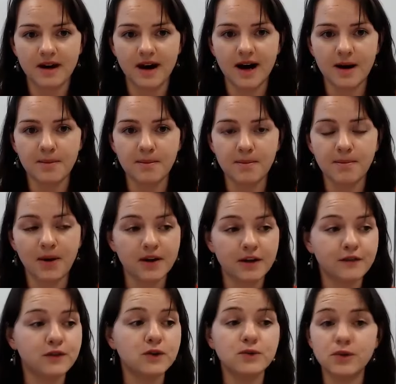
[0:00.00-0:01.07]
But
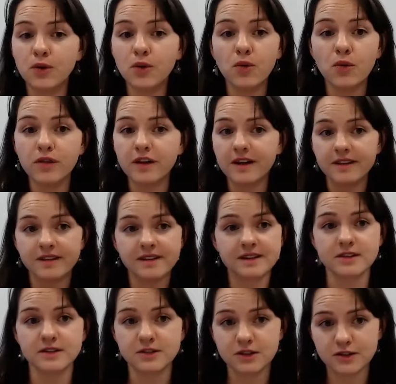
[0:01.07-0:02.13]
if you know that this
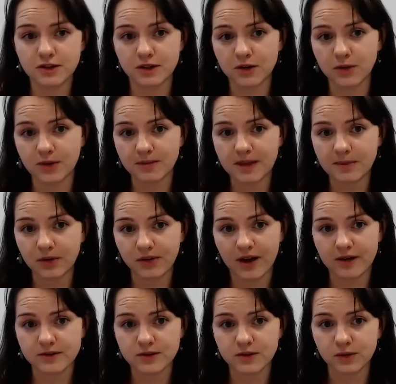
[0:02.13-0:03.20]
is just going to go in people's
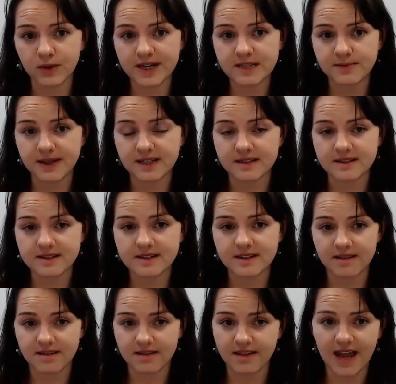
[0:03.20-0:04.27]
household waste bins,
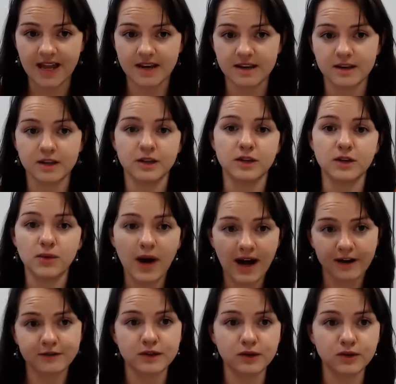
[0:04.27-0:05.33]
then you
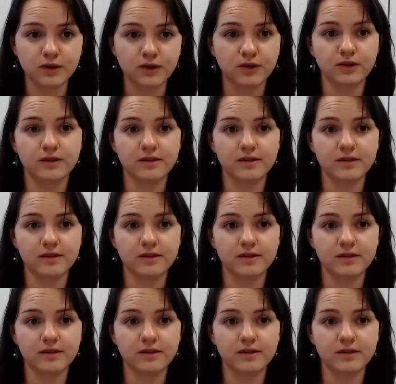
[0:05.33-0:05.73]
have to look